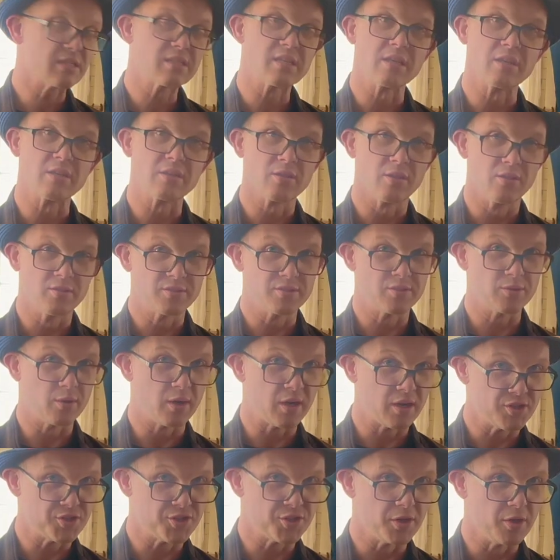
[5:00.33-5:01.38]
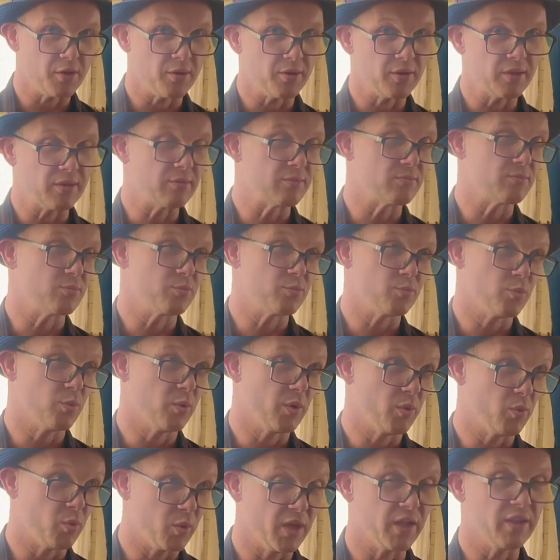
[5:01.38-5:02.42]
getting close to our show, and
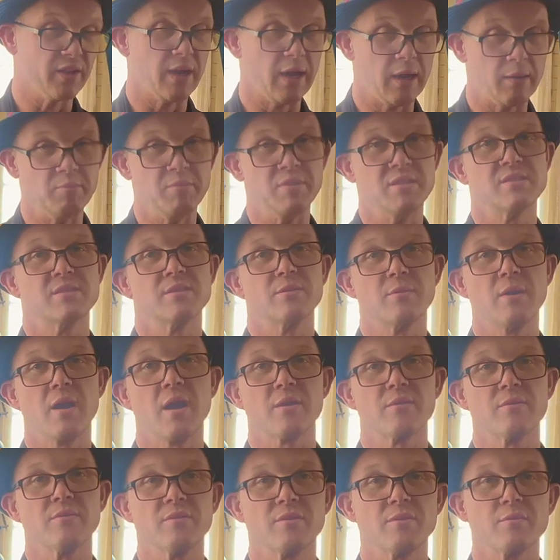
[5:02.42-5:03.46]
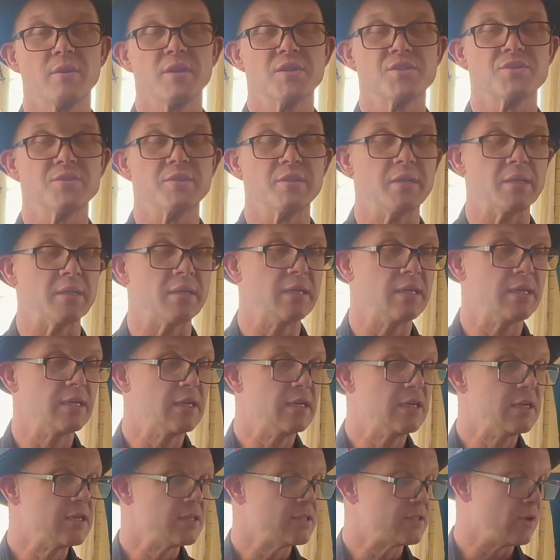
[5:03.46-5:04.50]
we will not miss the Rock River Threshery.
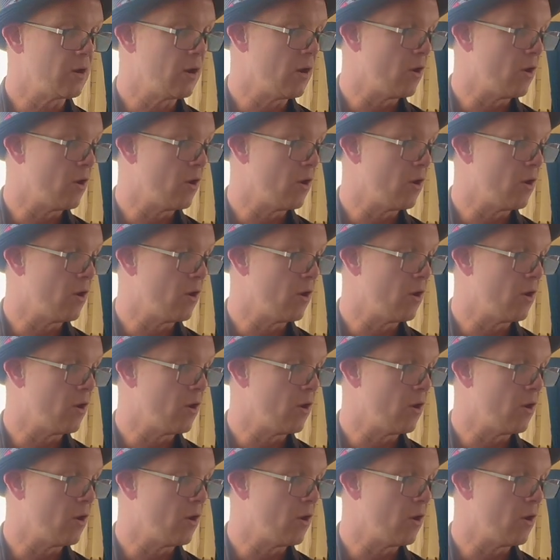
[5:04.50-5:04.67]
So I